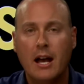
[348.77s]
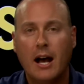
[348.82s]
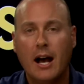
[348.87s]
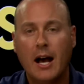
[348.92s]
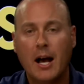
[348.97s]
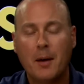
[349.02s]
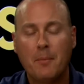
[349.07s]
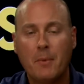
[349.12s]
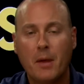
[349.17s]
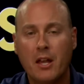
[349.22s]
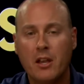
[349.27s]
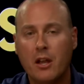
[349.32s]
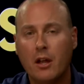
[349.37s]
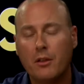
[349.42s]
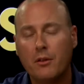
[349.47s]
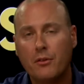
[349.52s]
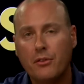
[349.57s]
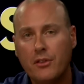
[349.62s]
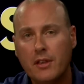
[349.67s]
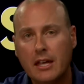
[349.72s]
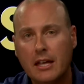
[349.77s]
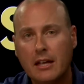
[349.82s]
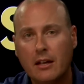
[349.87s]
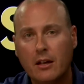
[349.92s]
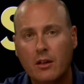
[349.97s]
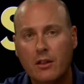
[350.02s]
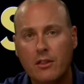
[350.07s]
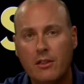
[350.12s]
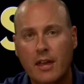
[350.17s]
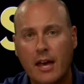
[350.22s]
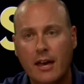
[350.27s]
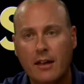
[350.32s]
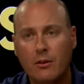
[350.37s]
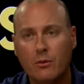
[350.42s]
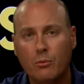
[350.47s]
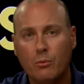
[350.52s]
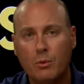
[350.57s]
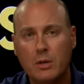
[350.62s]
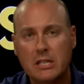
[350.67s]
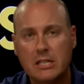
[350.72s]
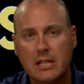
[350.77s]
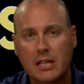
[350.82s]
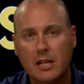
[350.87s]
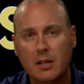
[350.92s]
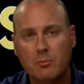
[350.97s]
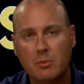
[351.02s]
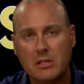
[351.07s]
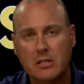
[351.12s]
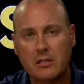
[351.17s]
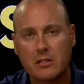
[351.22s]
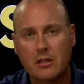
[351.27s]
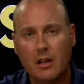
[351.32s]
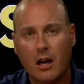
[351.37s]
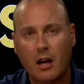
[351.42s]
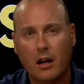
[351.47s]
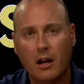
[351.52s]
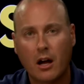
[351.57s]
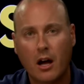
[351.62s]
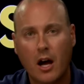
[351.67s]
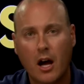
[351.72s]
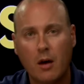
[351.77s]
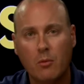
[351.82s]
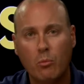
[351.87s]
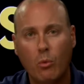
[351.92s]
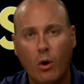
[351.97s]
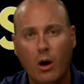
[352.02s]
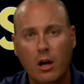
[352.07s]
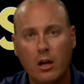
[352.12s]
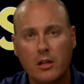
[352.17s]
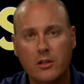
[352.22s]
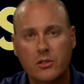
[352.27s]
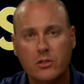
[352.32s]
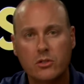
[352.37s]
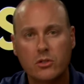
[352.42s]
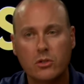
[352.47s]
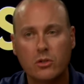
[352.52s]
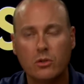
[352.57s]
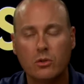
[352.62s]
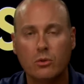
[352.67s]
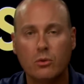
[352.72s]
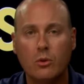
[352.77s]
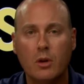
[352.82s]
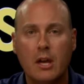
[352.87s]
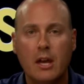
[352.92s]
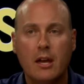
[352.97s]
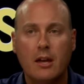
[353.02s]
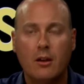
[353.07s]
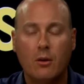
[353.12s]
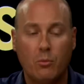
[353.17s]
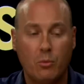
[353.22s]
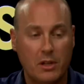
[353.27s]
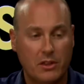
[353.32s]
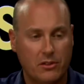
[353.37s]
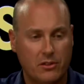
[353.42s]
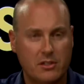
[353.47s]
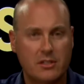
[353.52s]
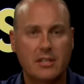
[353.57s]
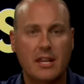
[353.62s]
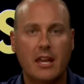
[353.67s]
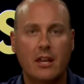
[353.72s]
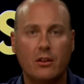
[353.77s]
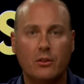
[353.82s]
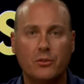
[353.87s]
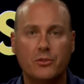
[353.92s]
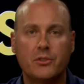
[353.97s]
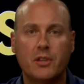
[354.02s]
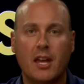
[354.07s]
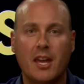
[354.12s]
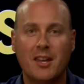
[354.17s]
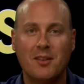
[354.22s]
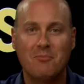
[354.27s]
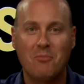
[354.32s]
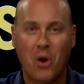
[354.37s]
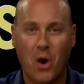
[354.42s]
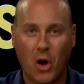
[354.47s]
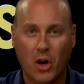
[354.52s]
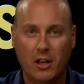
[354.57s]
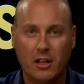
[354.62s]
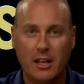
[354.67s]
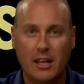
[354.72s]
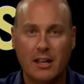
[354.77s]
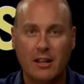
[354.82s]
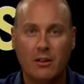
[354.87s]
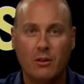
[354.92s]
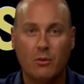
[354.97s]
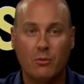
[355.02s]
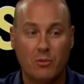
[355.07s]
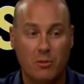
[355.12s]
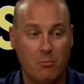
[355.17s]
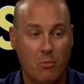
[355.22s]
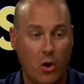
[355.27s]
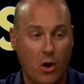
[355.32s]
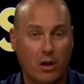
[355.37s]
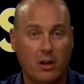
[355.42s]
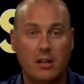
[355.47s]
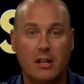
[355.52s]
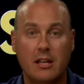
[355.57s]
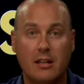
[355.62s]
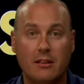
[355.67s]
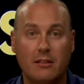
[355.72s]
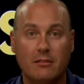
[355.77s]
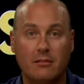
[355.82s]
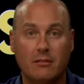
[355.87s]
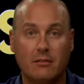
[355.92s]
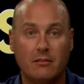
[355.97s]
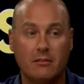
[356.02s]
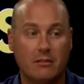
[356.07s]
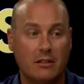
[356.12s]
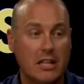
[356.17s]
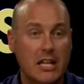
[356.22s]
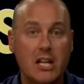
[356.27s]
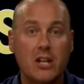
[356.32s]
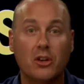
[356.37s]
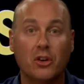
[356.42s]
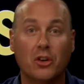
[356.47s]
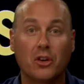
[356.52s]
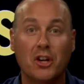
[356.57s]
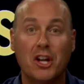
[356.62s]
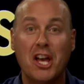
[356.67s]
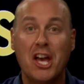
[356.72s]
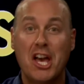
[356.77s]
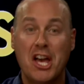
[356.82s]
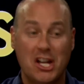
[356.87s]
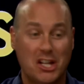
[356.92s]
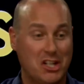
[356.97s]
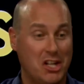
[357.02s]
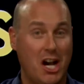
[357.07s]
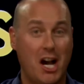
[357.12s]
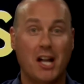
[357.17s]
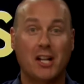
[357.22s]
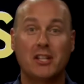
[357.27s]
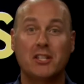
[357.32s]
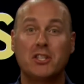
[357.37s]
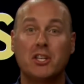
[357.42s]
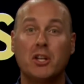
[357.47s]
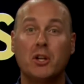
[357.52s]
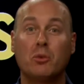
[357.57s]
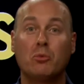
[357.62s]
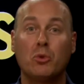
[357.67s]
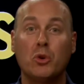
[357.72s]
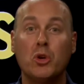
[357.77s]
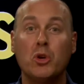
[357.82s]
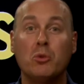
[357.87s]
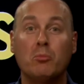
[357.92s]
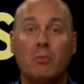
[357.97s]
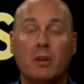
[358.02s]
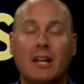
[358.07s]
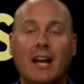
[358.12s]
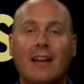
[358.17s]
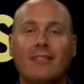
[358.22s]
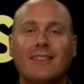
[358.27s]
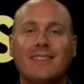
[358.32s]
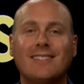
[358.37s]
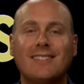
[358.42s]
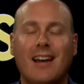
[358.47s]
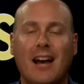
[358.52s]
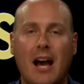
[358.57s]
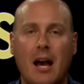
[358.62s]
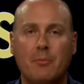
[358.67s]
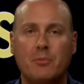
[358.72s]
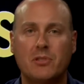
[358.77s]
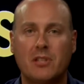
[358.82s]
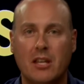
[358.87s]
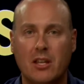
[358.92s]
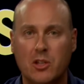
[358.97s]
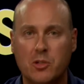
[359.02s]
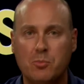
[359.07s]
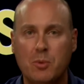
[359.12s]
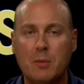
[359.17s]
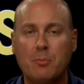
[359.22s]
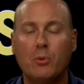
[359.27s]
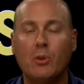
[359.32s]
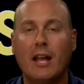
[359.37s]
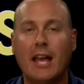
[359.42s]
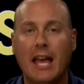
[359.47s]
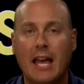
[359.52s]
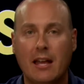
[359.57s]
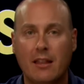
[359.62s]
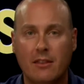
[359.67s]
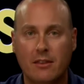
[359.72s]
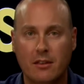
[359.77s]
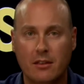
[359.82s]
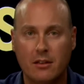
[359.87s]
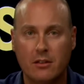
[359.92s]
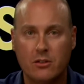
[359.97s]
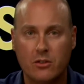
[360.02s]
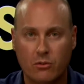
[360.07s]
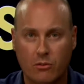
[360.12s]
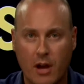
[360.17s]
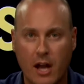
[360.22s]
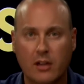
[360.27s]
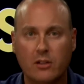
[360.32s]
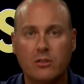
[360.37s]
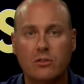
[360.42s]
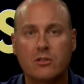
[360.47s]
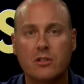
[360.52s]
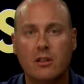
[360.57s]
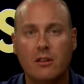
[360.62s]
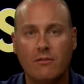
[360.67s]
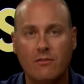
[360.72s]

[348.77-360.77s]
Um, another thing that we did at business.com was to, with sales and marketing, the marketing leader got us in a room, got the top salespeople and the directors and the